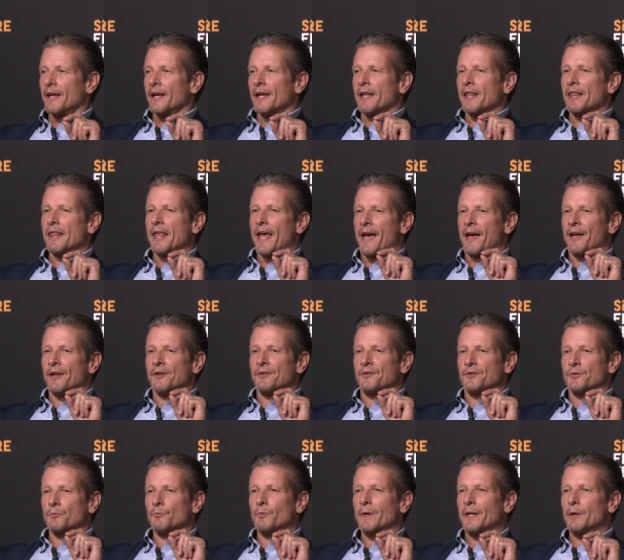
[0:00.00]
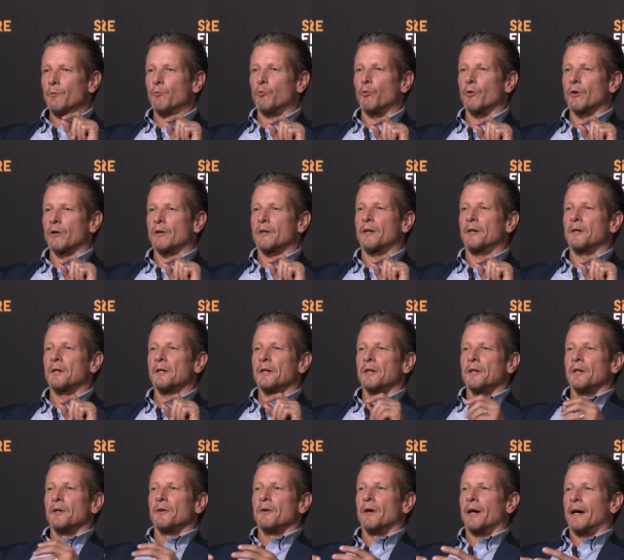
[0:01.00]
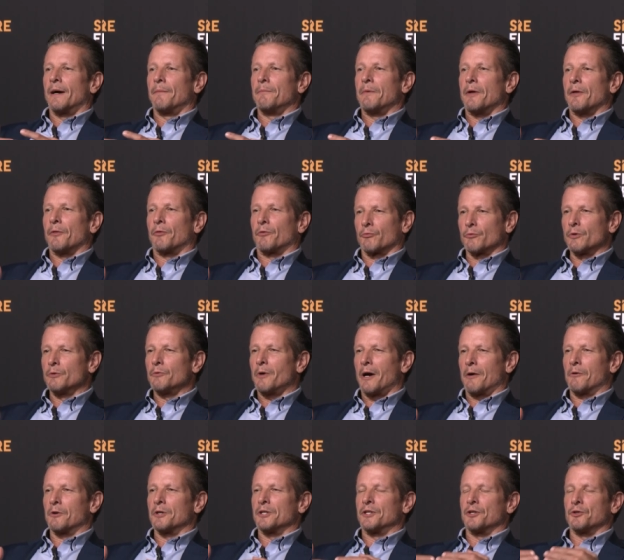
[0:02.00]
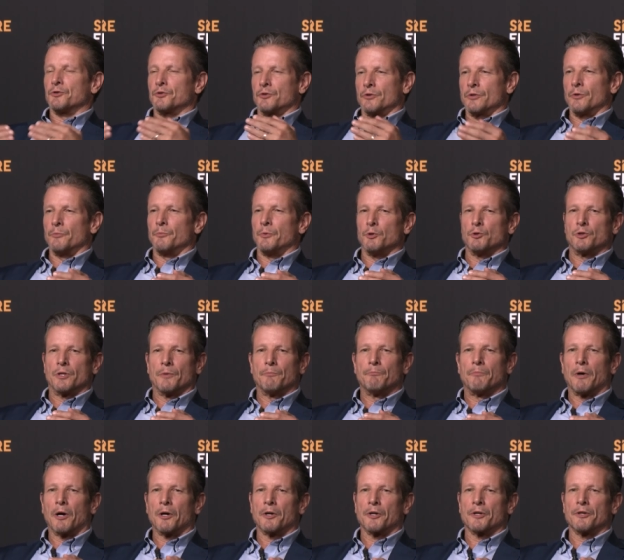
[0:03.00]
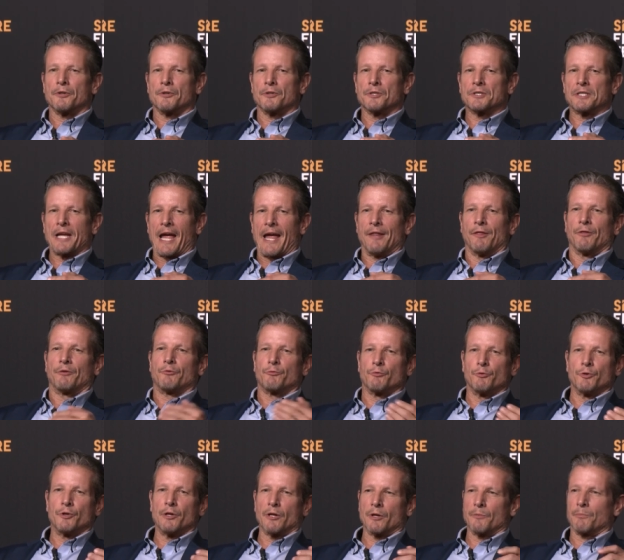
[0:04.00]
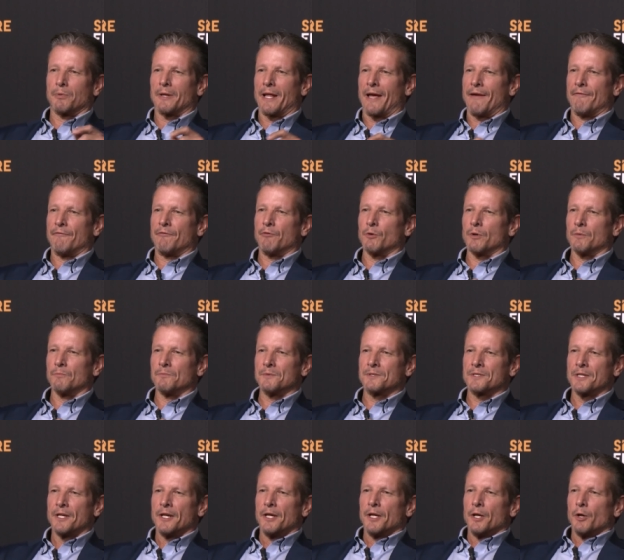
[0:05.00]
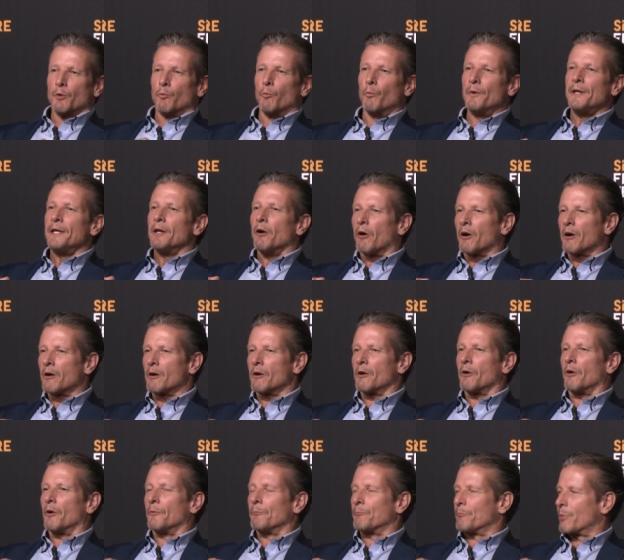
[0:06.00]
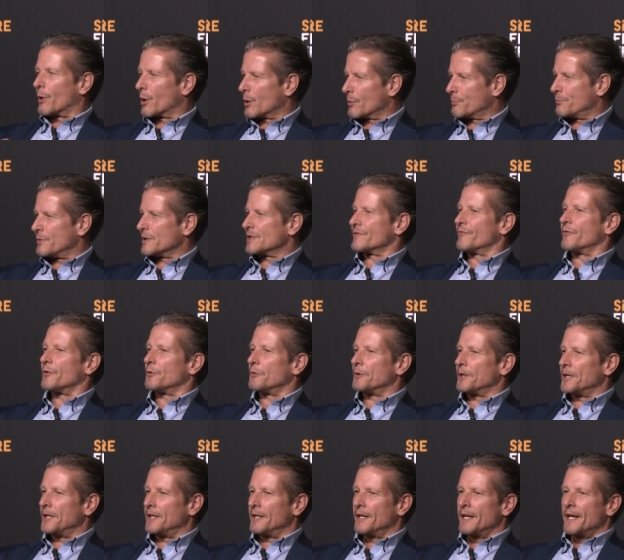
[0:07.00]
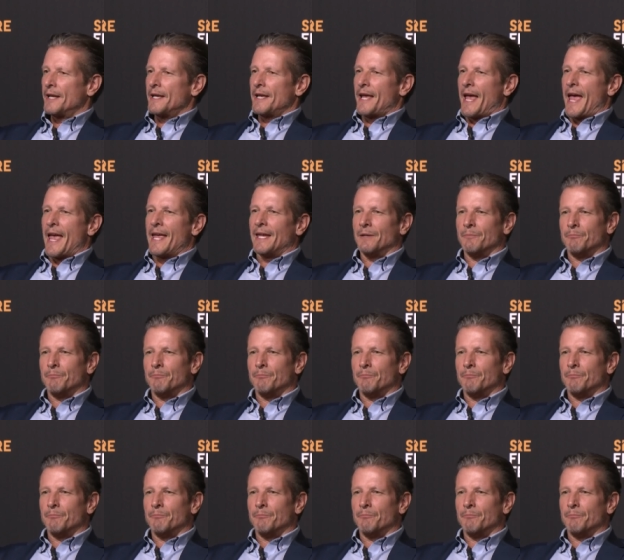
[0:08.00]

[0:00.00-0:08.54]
that we work through our distribution partners and through their platforms. We are purposefully a